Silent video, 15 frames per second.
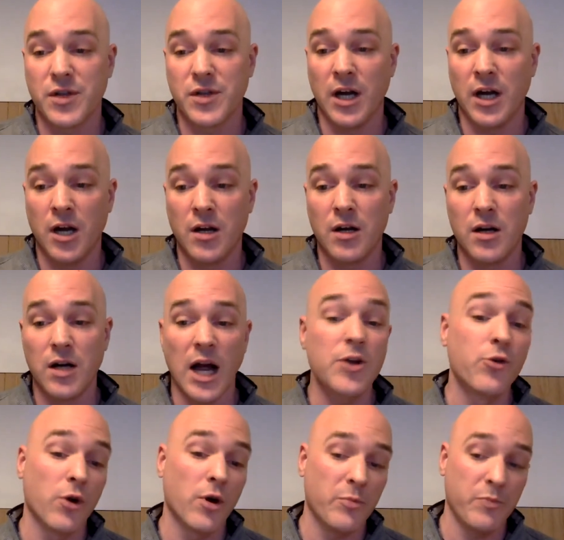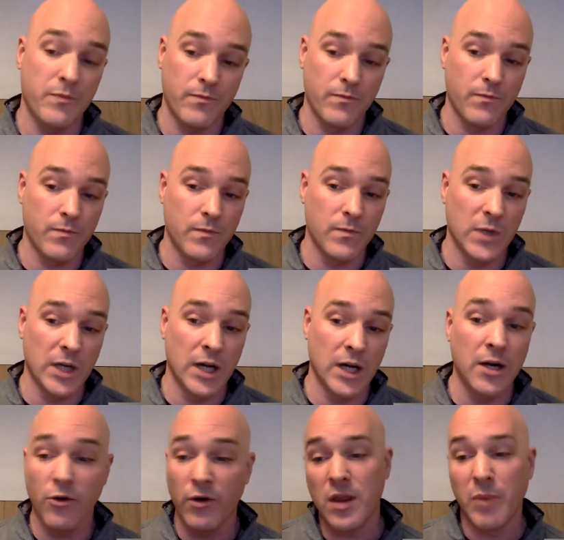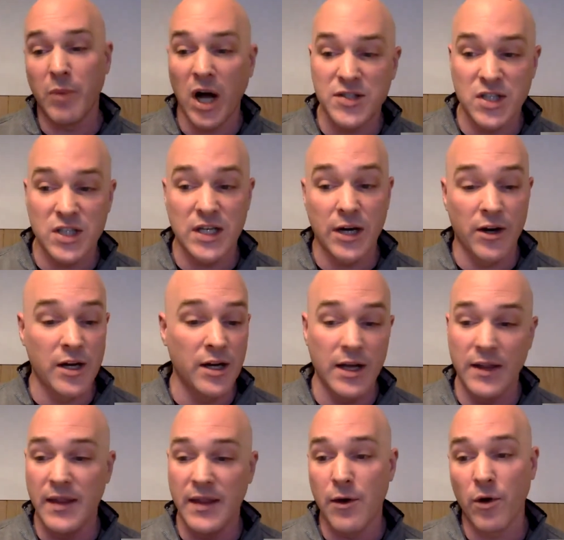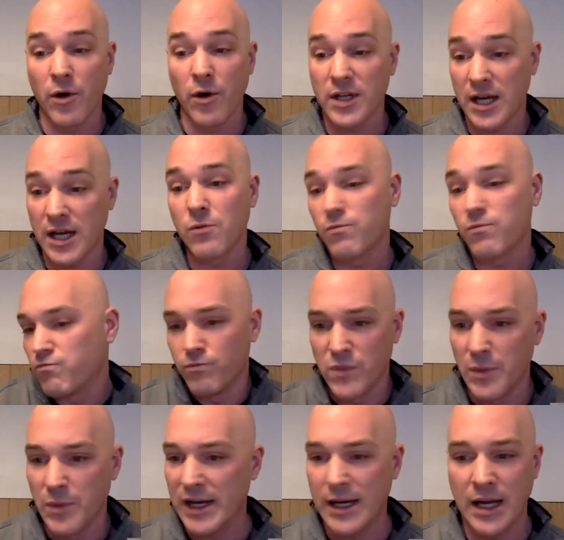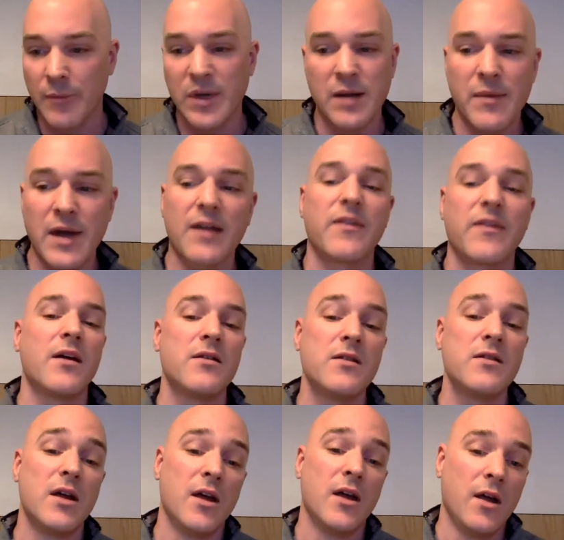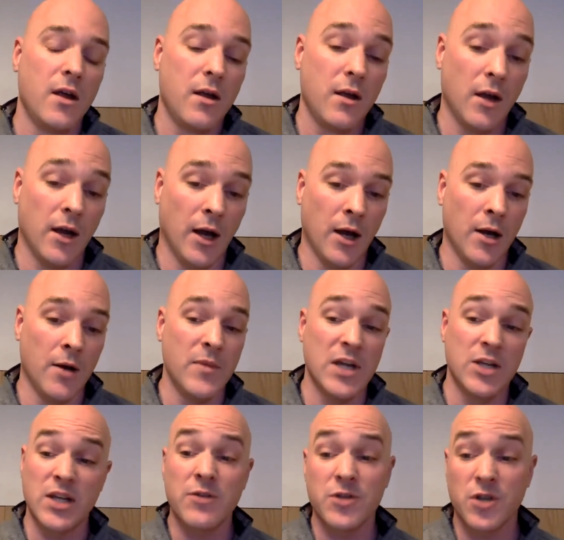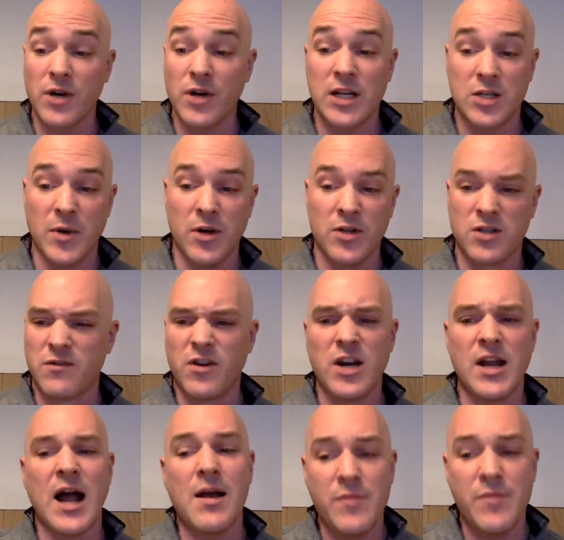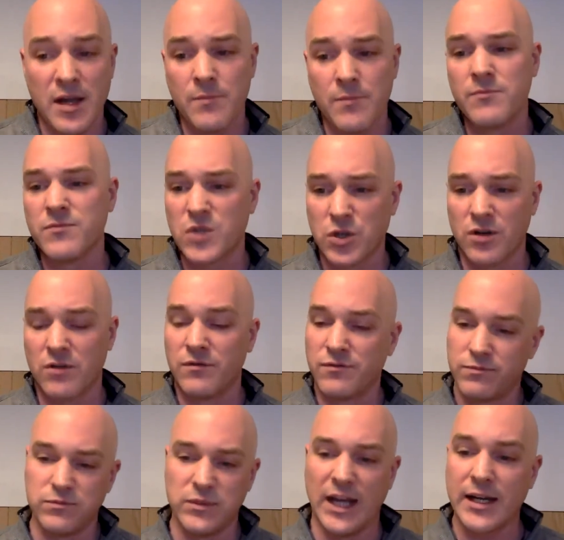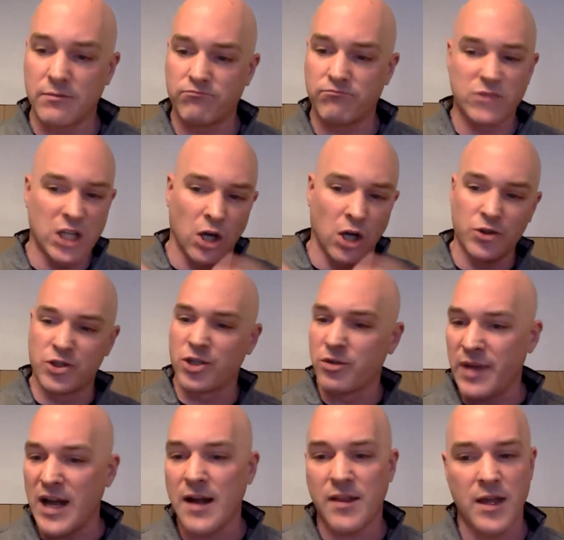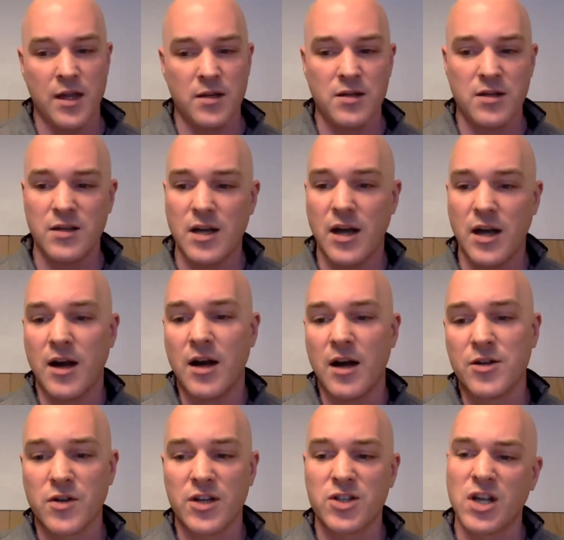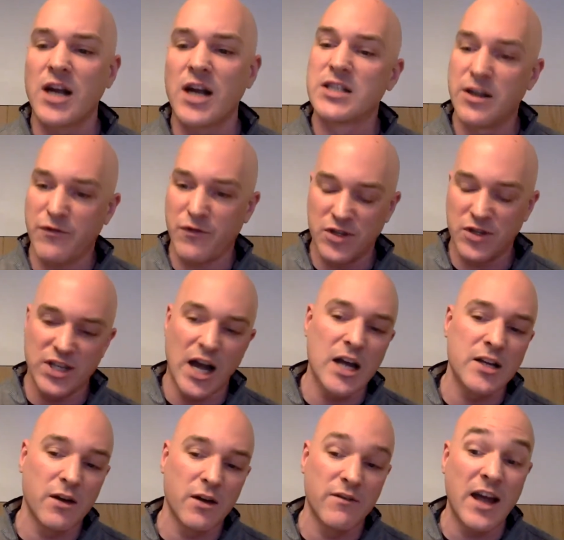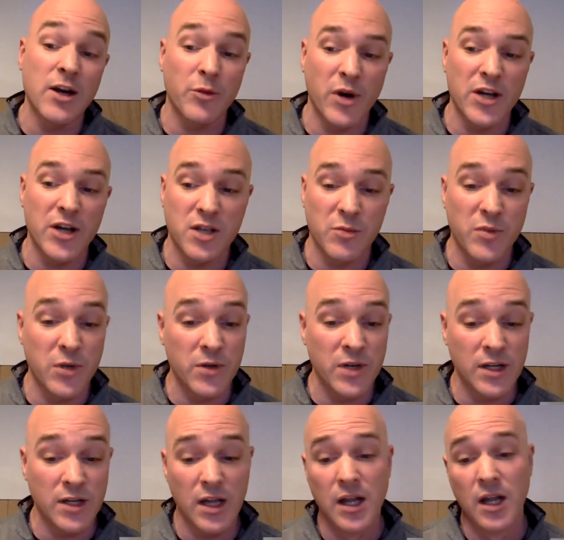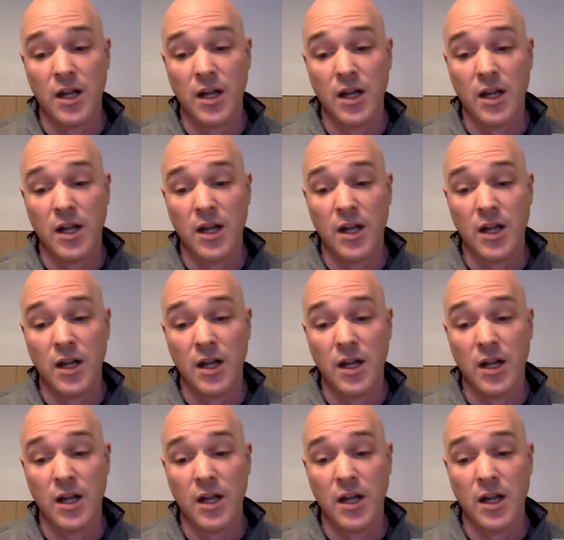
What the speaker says: I grew up around the Boston area, and they were kind of the big company back then. And so that was a great experience. It was very IBM sort of like culture back then. So I saw a different side of enterprise computing.